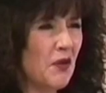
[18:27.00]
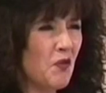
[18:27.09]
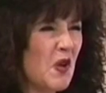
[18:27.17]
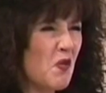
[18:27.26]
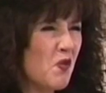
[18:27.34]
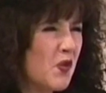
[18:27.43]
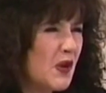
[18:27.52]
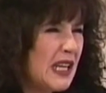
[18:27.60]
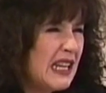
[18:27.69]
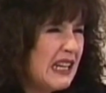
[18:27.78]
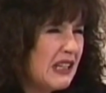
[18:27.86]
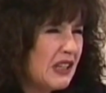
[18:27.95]
and we
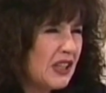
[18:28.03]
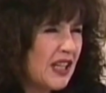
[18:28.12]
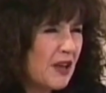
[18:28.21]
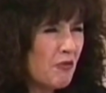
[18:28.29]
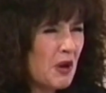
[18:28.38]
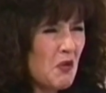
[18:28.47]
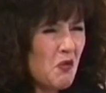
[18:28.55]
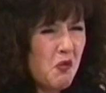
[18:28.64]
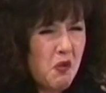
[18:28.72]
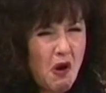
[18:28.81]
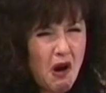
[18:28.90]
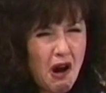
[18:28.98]
wheedle and we
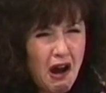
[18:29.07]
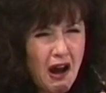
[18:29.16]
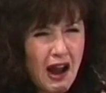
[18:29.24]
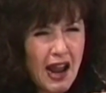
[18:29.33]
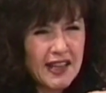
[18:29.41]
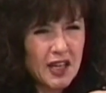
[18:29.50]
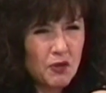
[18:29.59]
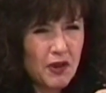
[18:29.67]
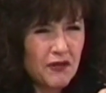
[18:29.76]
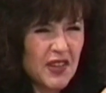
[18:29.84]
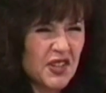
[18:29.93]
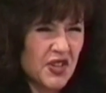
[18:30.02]
whine and
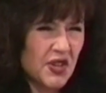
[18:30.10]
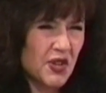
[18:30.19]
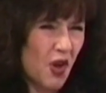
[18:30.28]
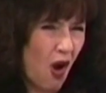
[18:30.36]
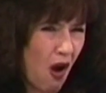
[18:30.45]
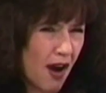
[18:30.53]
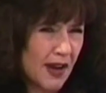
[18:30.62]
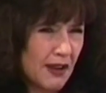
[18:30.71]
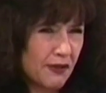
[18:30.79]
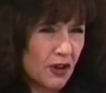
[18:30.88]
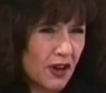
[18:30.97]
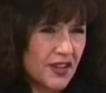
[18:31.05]
we feel
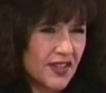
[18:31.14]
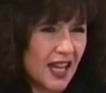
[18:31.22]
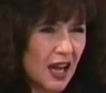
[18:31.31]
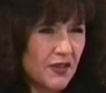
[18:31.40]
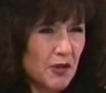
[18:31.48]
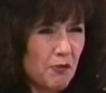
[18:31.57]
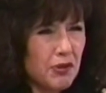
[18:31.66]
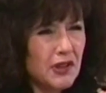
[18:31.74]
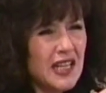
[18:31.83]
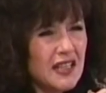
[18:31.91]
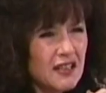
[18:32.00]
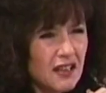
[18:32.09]
sorry for ourselves and
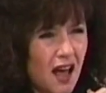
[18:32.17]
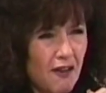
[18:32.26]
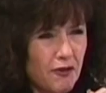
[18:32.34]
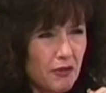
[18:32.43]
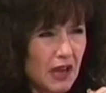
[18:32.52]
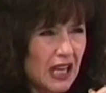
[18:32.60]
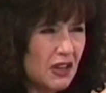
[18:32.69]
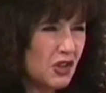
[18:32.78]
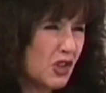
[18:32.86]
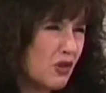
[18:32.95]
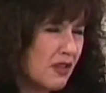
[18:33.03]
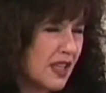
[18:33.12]
please love me
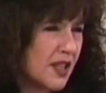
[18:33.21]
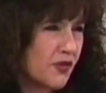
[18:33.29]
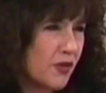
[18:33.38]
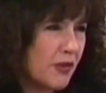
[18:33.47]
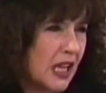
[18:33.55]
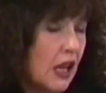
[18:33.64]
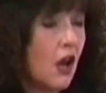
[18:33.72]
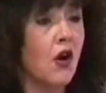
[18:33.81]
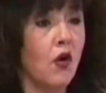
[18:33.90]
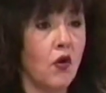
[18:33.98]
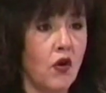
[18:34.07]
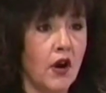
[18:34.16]
and do this for me.
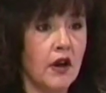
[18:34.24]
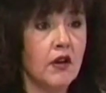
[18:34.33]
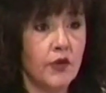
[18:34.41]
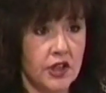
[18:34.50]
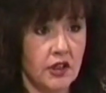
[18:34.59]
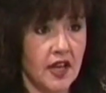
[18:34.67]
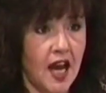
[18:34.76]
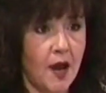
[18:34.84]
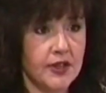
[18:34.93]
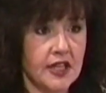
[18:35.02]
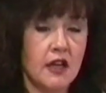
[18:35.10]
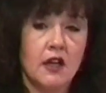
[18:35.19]
Or we do the
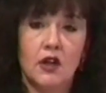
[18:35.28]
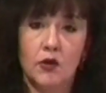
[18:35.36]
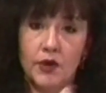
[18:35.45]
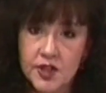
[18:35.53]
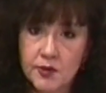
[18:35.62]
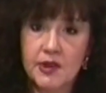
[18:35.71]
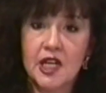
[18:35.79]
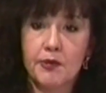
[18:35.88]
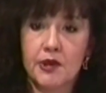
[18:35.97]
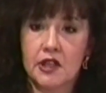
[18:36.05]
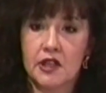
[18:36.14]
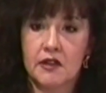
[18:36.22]
opposite, which is
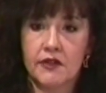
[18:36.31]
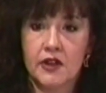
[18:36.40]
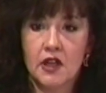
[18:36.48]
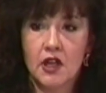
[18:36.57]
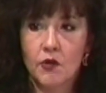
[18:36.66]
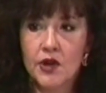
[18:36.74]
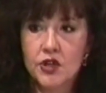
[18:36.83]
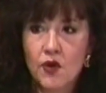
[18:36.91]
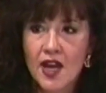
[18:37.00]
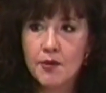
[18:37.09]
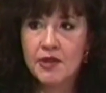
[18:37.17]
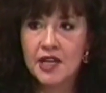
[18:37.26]
manipulative. We try